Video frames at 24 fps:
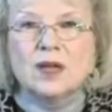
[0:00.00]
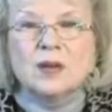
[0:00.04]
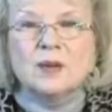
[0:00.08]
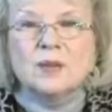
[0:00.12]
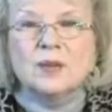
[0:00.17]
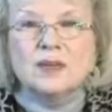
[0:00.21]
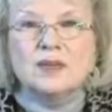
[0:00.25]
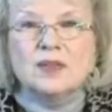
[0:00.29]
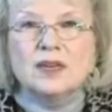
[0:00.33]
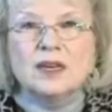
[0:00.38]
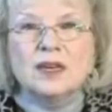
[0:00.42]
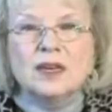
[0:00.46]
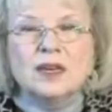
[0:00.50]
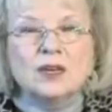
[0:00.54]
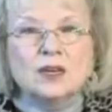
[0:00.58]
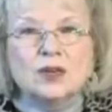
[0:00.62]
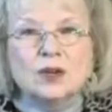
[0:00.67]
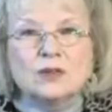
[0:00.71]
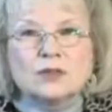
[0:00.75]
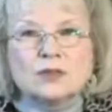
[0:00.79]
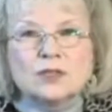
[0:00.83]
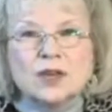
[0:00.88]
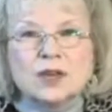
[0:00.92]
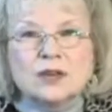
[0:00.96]
But then it
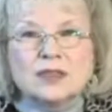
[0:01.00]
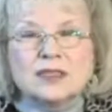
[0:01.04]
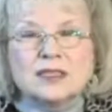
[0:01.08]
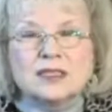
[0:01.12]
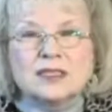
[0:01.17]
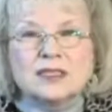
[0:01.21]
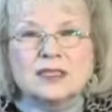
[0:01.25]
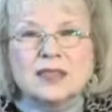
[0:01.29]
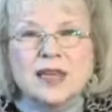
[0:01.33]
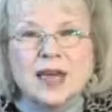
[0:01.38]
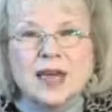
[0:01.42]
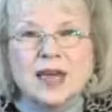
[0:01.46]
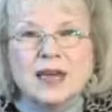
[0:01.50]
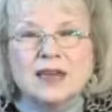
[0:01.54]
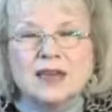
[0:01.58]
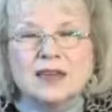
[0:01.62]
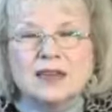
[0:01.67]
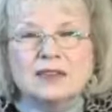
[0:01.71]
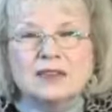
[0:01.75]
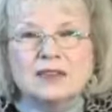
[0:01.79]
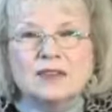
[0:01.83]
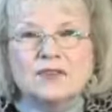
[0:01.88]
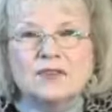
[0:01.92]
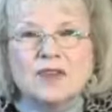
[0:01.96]
goes on to say,
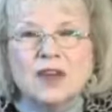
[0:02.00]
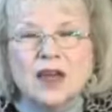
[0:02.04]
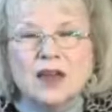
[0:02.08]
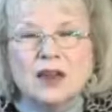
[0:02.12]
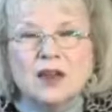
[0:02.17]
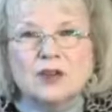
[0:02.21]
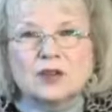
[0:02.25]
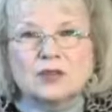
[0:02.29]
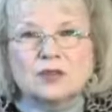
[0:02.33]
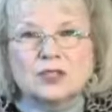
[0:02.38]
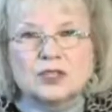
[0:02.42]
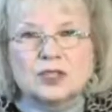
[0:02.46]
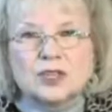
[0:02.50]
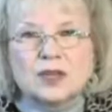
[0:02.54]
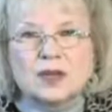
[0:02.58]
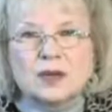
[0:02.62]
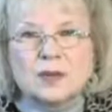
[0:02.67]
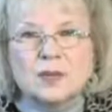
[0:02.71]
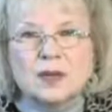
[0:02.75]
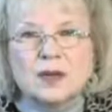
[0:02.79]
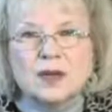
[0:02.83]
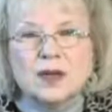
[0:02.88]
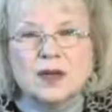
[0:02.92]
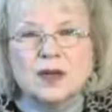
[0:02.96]
in the
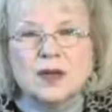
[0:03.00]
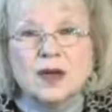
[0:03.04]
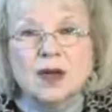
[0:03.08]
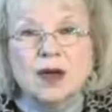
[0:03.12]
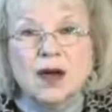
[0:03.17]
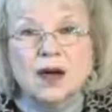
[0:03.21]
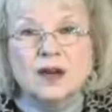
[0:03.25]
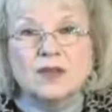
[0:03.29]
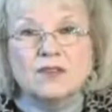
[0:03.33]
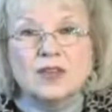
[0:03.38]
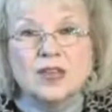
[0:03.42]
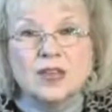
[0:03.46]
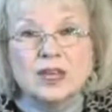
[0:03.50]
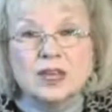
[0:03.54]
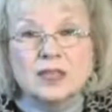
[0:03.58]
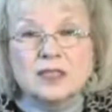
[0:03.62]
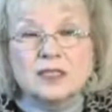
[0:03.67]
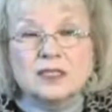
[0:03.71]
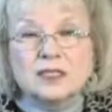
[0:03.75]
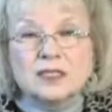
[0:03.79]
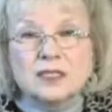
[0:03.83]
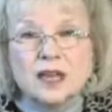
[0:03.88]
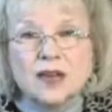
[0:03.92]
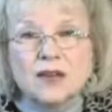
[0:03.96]
fellowship of
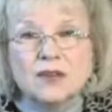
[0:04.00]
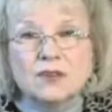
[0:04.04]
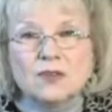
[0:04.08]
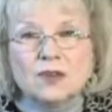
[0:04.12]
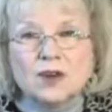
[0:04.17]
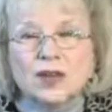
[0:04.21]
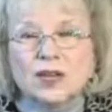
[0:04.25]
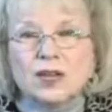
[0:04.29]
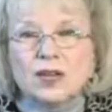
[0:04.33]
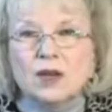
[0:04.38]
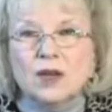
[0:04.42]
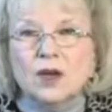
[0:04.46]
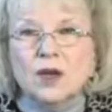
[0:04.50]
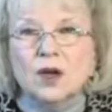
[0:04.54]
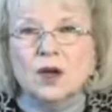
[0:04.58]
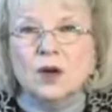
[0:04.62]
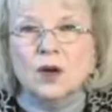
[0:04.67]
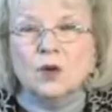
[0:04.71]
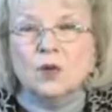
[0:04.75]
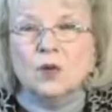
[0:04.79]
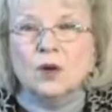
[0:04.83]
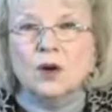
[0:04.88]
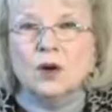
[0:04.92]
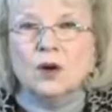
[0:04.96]
his suffering.
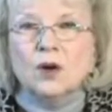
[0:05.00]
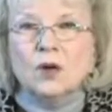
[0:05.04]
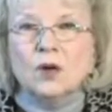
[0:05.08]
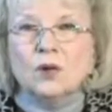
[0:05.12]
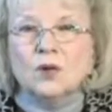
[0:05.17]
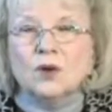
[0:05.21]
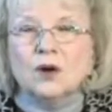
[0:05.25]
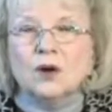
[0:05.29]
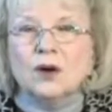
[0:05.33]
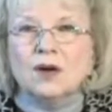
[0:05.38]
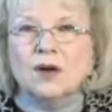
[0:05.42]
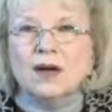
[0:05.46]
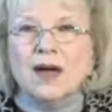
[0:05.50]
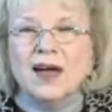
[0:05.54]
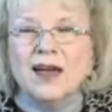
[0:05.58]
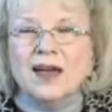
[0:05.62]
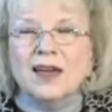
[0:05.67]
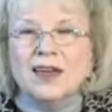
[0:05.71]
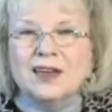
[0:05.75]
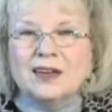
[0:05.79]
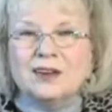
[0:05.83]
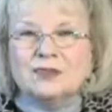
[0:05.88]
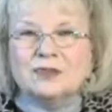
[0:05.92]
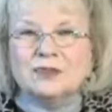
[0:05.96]
Well, I
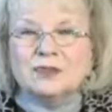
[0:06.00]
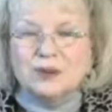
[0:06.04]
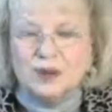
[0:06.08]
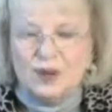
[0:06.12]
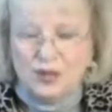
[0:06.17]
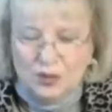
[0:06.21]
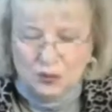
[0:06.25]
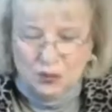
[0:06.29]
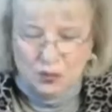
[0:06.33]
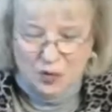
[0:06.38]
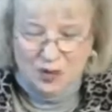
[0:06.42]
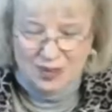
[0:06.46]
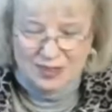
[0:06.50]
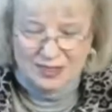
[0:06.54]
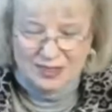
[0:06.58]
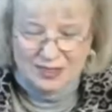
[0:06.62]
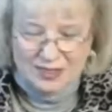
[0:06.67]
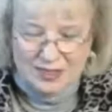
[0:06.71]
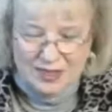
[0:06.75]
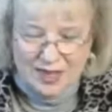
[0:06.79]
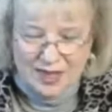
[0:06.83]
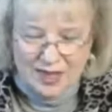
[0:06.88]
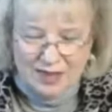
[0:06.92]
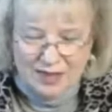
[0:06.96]
had a friend once
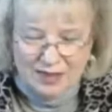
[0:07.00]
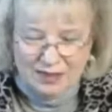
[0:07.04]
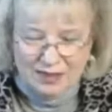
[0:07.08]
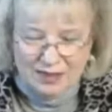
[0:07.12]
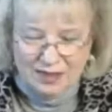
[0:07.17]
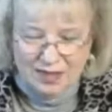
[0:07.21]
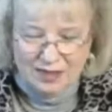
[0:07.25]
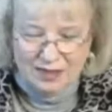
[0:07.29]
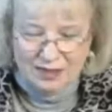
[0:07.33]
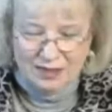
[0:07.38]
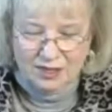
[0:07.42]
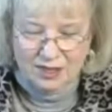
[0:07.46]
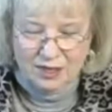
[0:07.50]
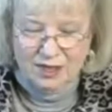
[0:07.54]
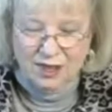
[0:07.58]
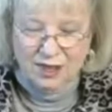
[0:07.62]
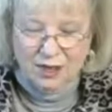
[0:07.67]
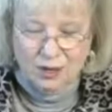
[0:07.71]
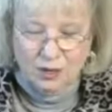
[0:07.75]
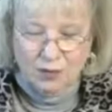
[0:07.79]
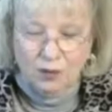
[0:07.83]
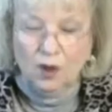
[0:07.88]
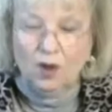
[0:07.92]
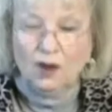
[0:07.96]
say that,
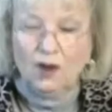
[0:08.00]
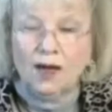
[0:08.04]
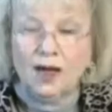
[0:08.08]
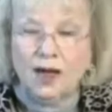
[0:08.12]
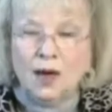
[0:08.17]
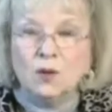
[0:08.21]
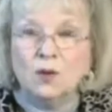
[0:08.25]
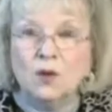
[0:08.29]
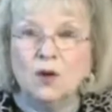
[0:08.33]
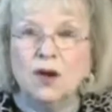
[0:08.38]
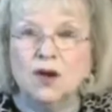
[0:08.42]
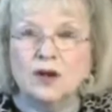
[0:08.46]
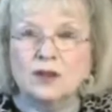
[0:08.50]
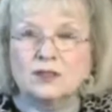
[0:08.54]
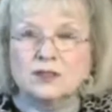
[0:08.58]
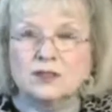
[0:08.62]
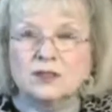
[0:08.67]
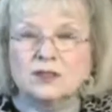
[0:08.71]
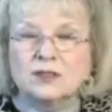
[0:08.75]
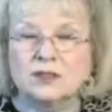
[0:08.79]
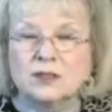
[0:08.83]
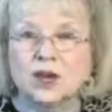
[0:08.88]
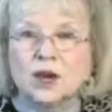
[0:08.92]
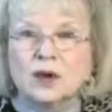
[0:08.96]
well, I want
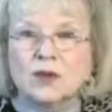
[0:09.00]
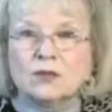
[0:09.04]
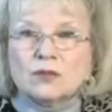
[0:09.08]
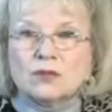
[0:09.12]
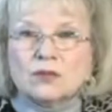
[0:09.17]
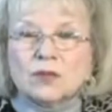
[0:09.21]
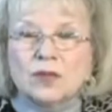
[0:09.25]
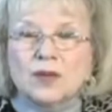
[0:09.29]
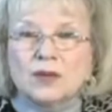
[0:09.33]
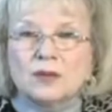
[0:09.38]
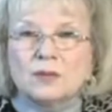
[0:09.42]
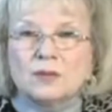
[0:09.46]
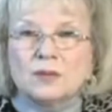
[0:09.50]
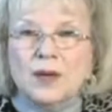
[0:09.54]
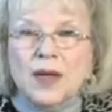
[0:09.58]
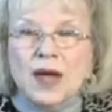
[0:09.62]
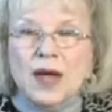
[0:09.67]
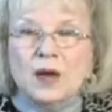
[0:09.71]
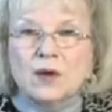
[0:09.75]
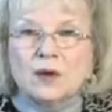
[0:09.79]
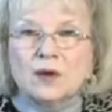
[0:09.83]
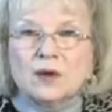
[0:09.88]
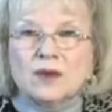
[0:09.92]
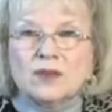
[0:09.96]
to know the
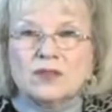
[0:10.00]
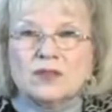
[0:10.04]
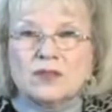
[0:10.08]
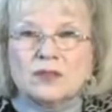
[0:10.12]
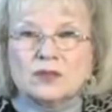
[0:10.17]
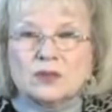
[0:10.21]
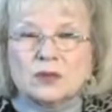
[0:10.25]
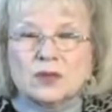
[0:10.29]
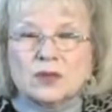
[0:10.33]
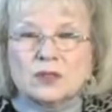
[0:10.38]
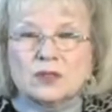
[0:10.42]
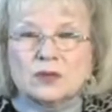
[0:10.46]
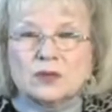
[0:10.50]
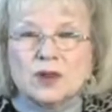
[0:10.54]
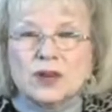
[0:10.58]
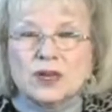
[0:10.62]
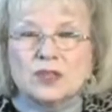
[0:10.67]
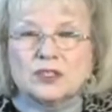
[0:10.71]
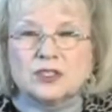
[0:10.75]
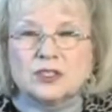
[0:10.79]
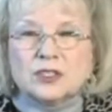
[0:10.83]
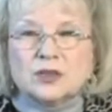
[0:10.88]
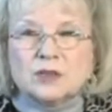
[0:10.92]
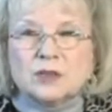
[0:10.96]
power of his
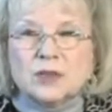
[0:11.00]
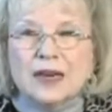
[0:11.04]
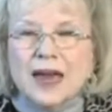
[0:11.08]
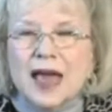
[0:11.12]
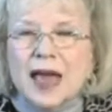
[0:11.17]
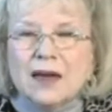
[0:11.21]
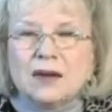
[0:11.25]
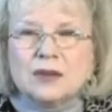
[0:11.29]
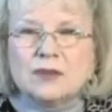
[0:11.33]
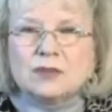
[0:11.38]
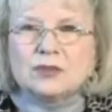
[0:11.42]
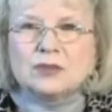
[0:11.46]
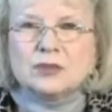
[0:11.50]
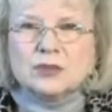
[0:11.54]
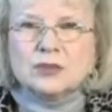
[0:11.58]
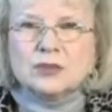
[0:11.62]
resurrection, but I don't do